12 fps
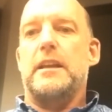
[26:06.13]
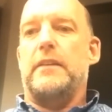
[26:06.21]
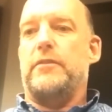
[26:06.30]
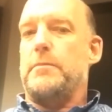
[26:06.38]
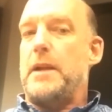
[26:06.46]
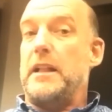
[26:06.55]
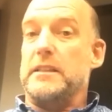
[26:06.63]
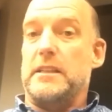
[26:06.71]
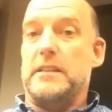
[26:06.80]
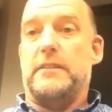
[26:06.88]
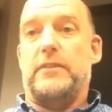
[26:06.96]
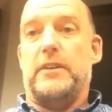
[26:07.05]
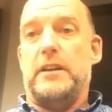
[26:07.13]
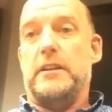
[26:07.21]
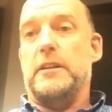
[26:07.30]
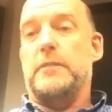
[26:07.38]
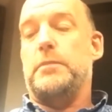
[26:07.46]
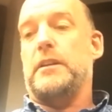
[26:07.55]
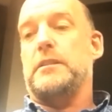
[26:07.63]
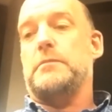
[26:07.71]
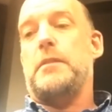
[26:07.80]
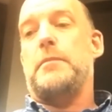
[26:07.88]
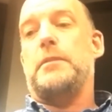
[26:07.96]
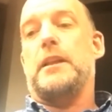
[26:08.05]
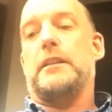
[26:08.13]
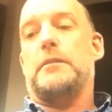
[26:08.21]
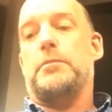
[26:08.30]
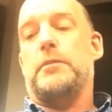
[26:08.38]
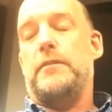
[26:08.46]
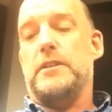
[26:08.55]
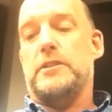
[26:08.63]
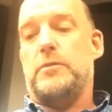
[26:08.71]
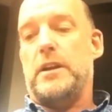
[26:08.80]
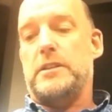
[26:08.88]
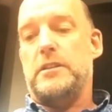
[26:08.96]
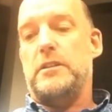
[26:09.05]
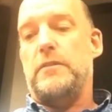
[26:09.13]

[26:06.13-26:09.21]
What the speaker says: If your balance isn't very good, because maybe like the previous question,